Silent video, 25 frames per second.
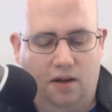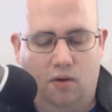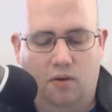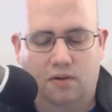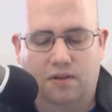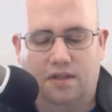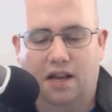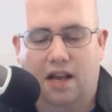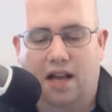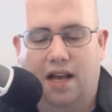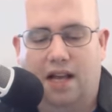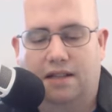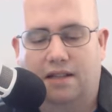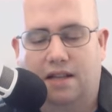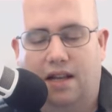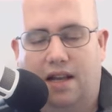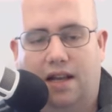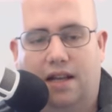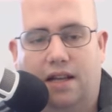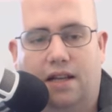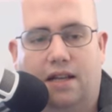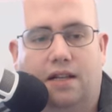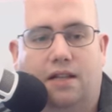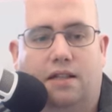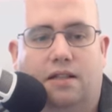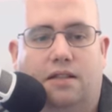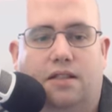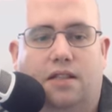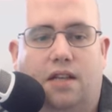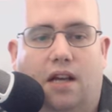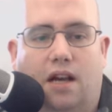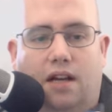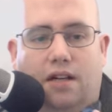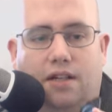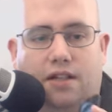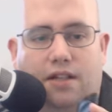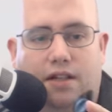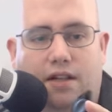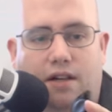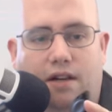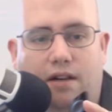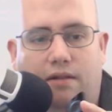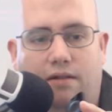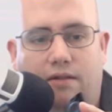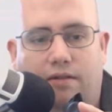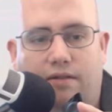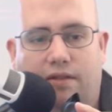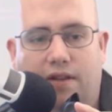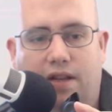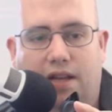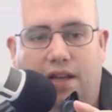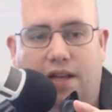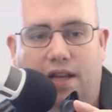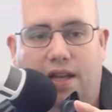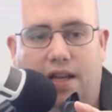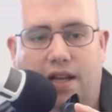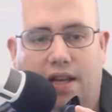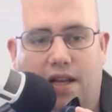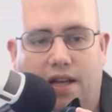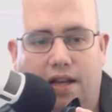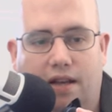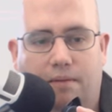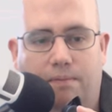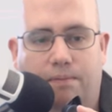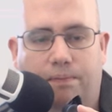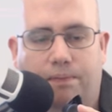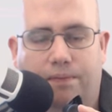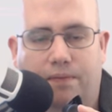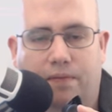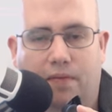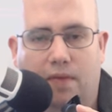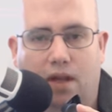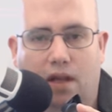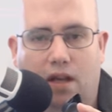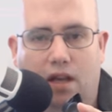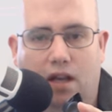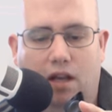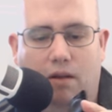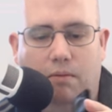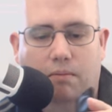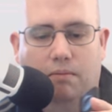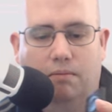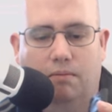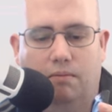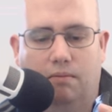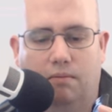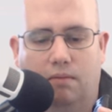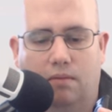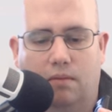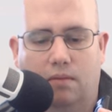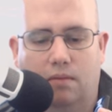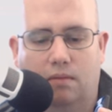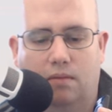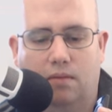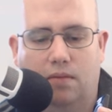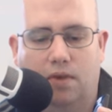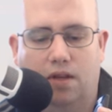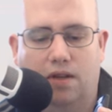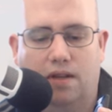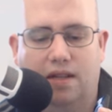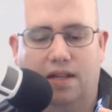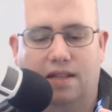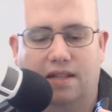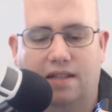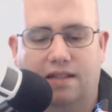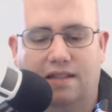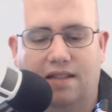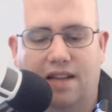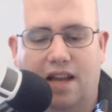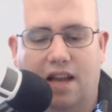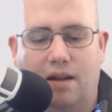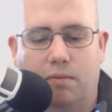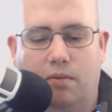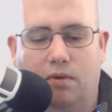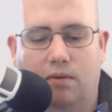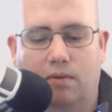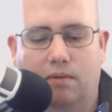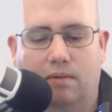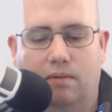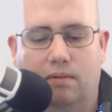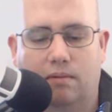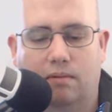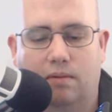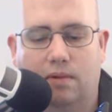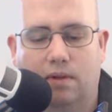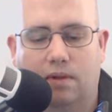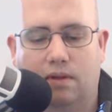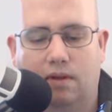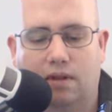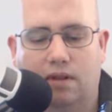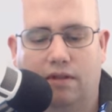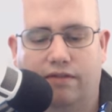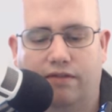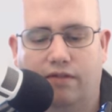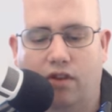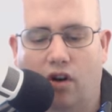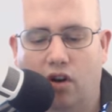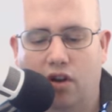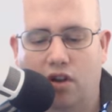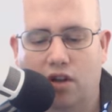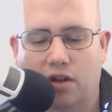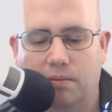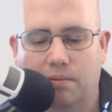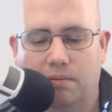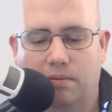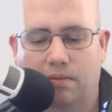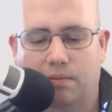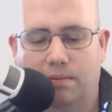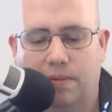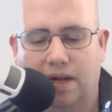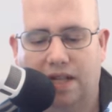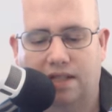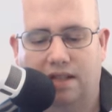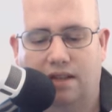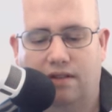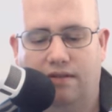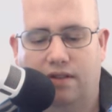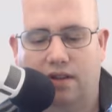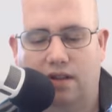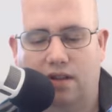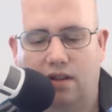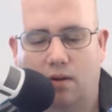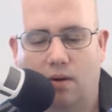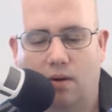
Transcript: It also has a touch thing here. Um, you can disable the volume. Basically, if you